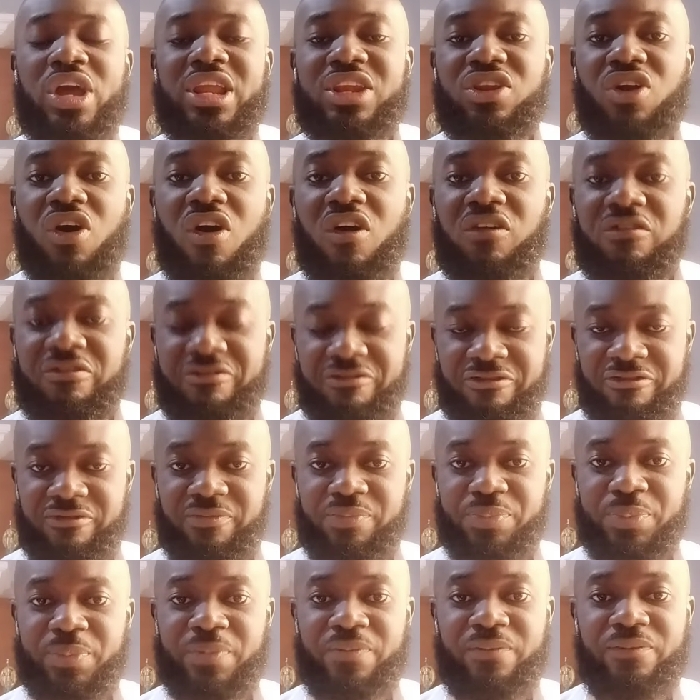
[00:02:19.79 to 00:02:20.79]
enough
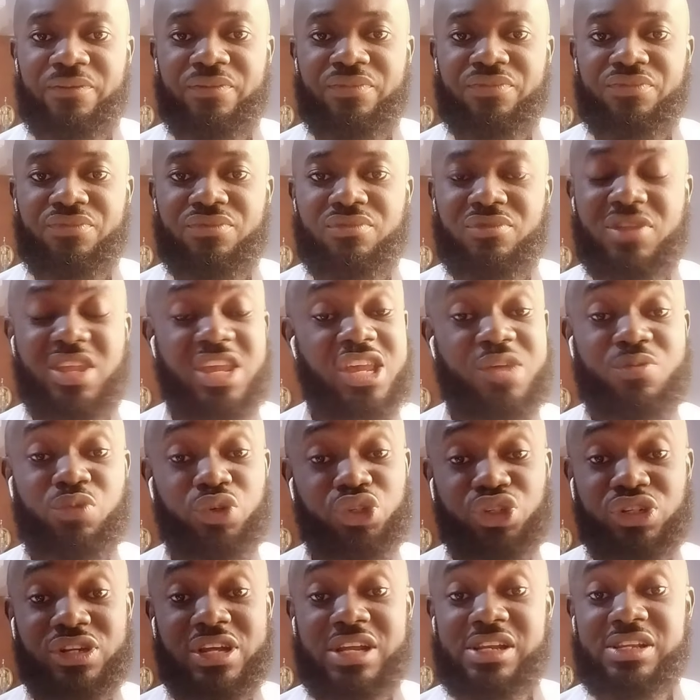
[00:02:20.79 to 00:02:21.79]

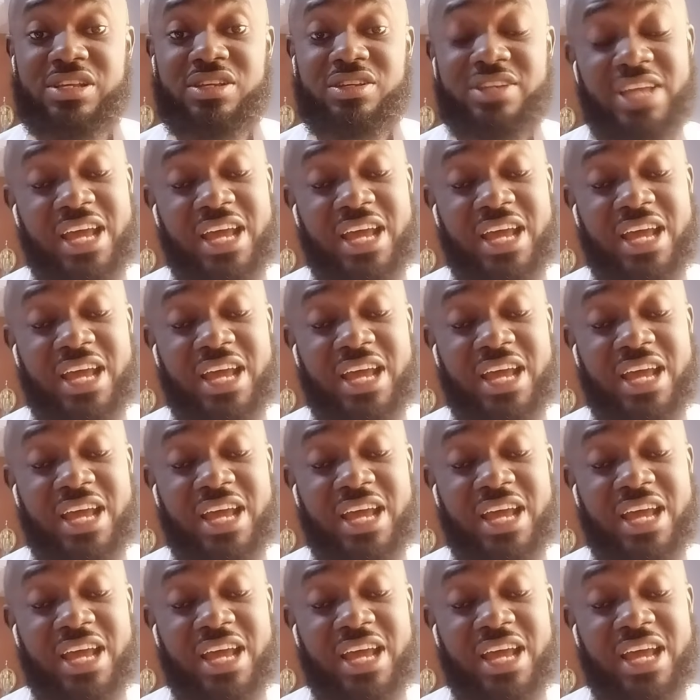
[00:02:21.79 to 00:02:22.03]
emotionally.